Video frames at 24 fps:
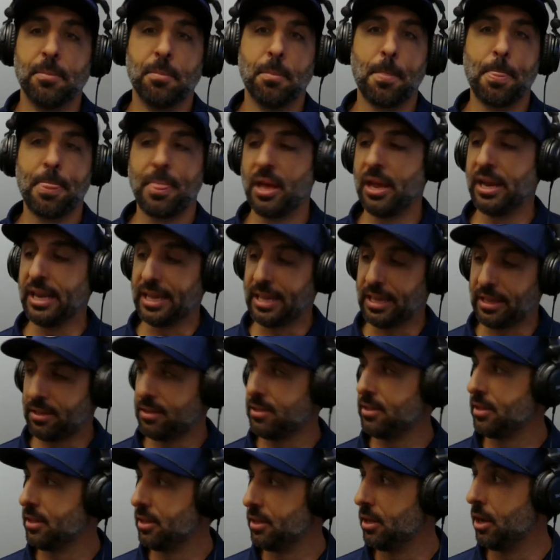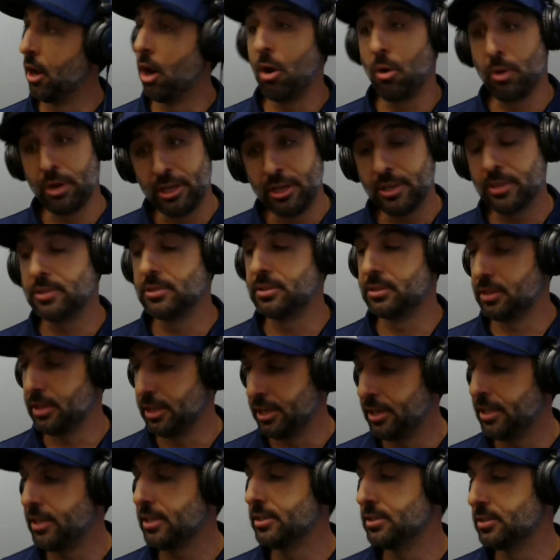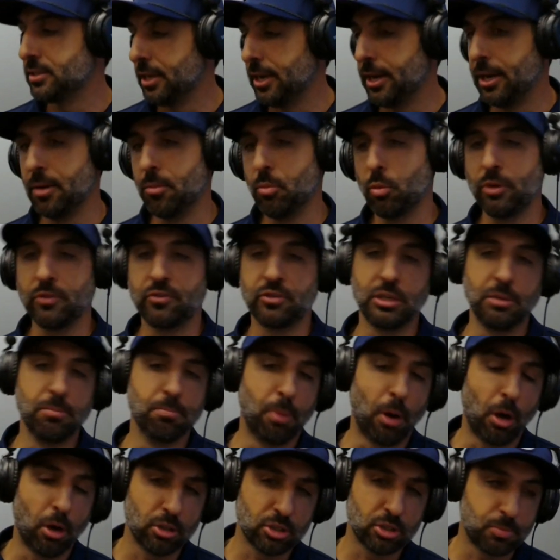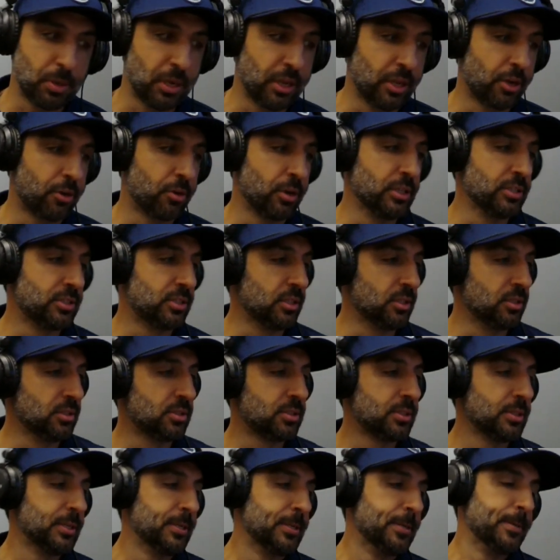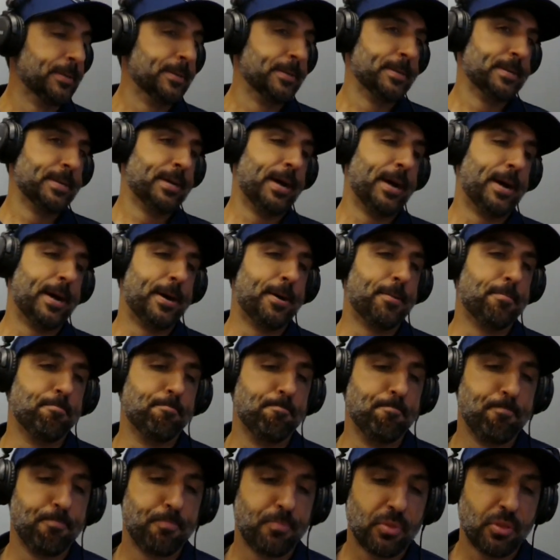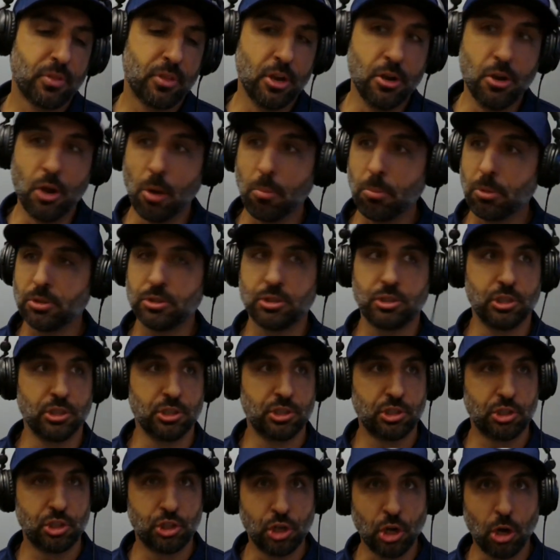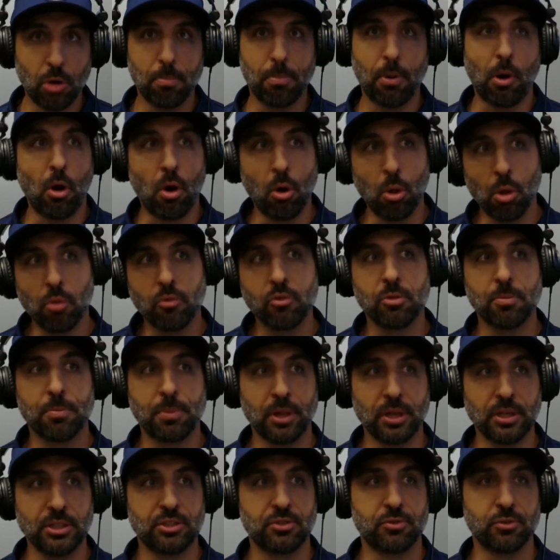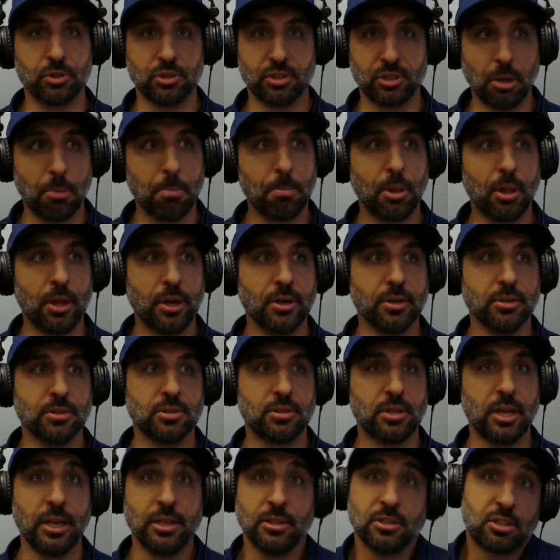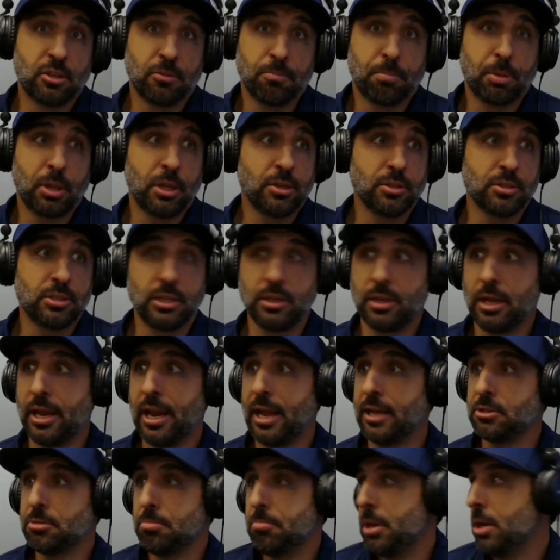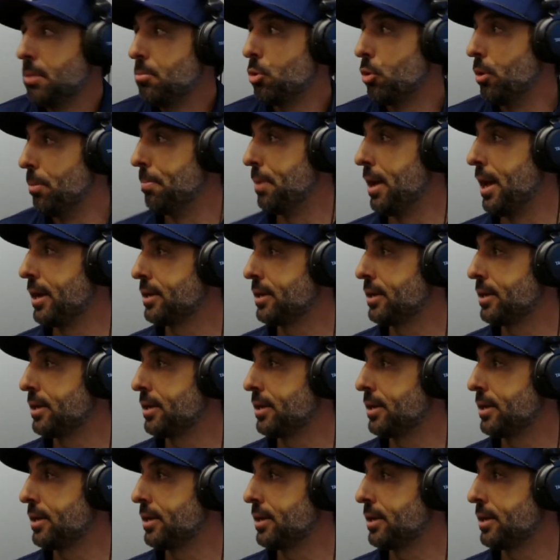It is. It is. We've seen ball speed increases. The numbers just jump all over the place for some players. And some players, it has minimal impact.